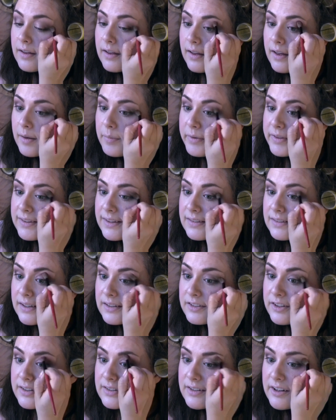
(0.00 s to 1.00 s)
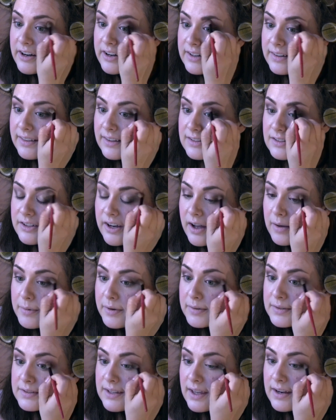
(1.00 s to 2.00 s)
And since I just started this job,
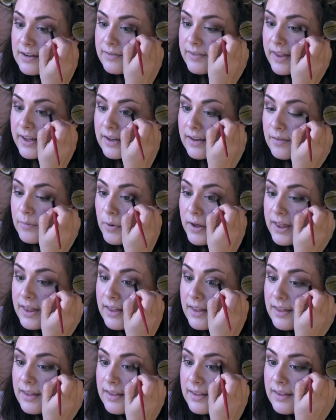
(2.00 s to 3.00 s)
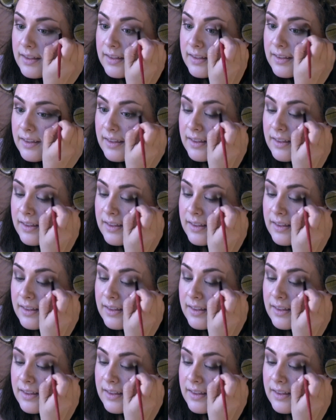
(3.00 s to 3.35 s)
I was kind of like, well,